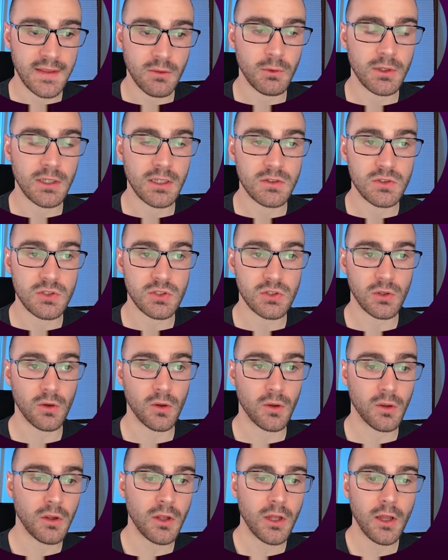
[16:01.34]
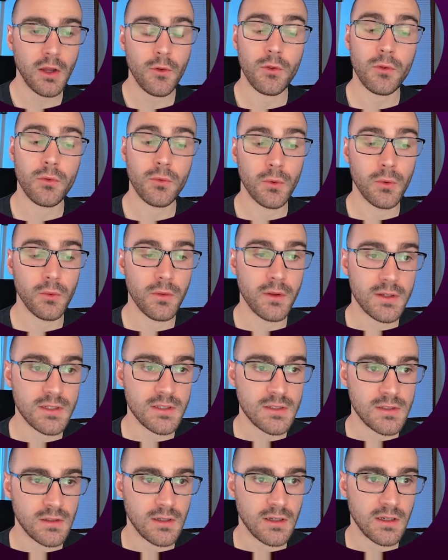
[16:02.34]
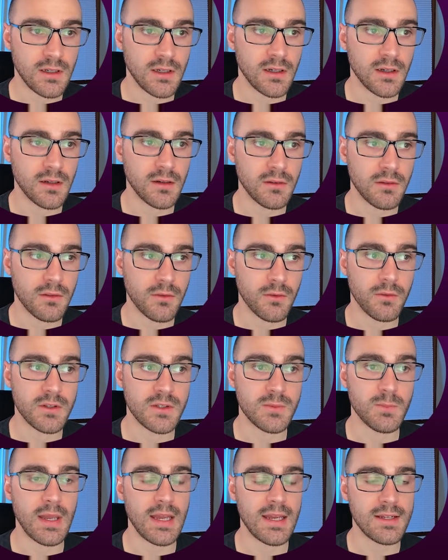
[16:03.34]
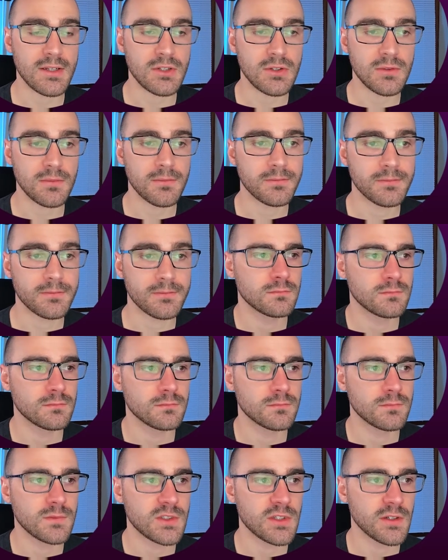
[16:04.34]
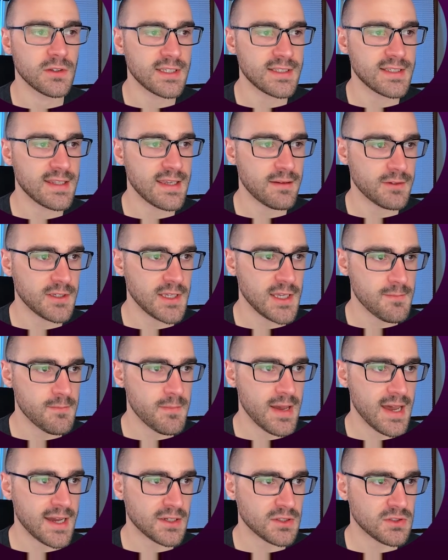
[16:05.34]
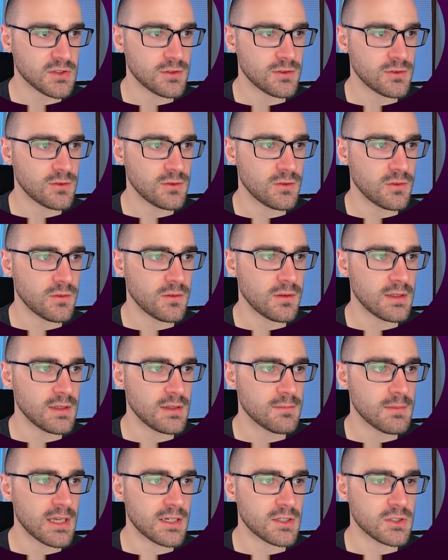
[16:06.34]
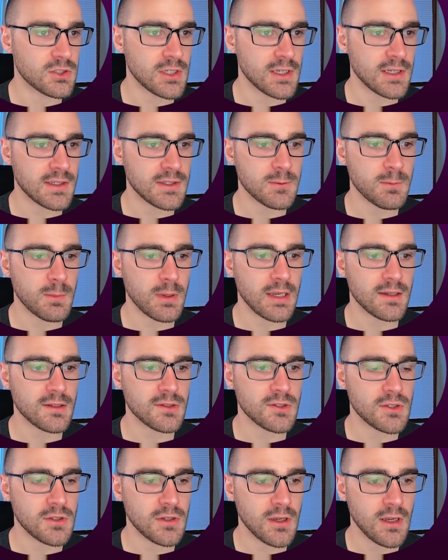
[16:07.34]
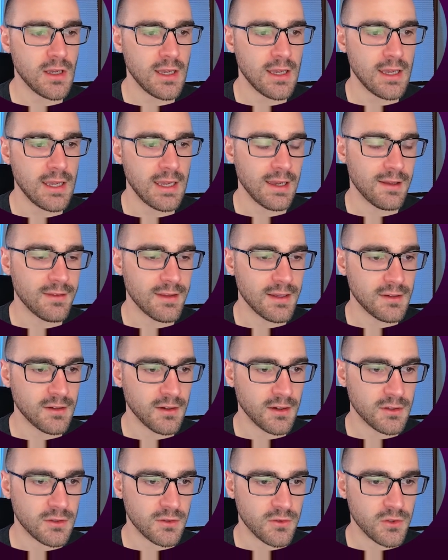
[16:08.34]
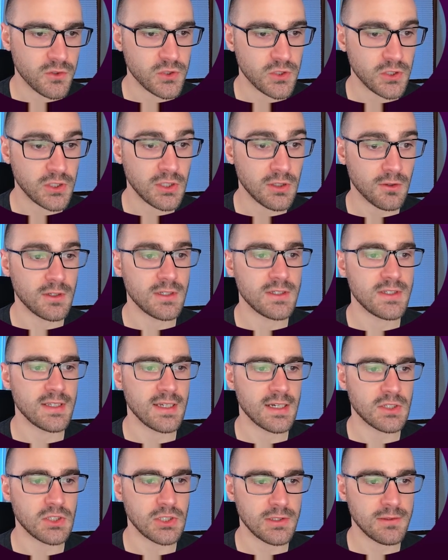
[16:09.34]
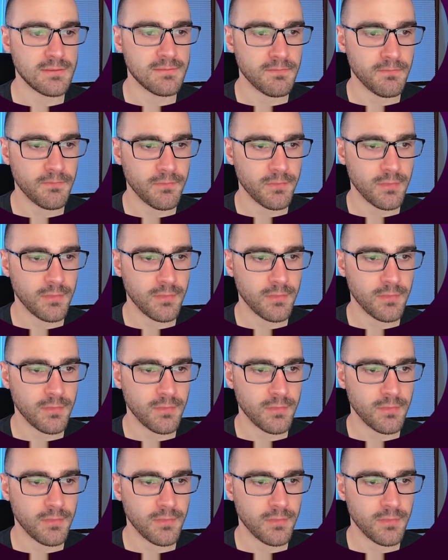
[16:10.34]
that we can install through this, uh, through this page. So let's navigate back to the Manage Jenkins page. And then under the security section,